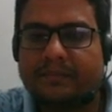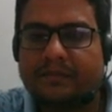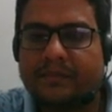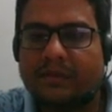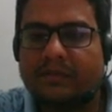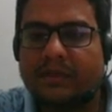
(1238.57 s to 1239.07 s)

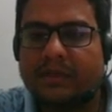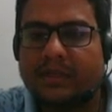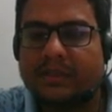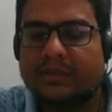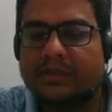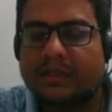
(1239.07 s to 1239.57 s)
Then we can write
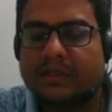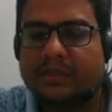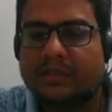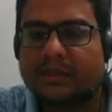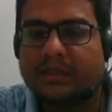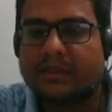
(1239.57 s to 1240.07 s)
this as,
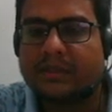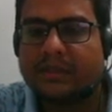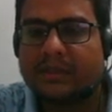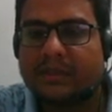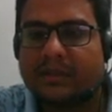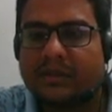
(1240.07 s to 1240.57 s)

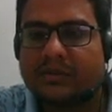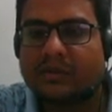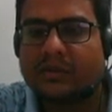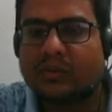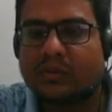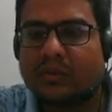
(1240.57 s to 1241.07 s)
so
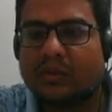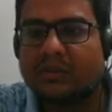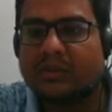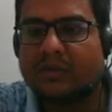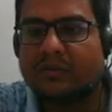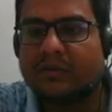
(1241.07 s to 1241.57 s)
2 cos
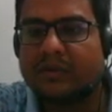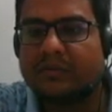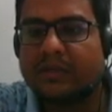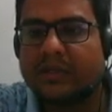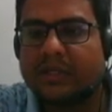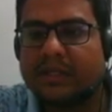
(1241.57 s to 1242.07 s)
alpha if I
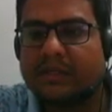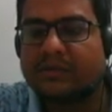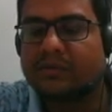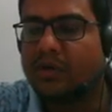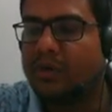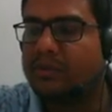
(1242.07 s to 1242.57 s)
take as
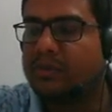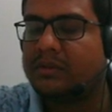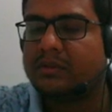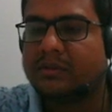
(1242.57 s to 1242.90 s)
common,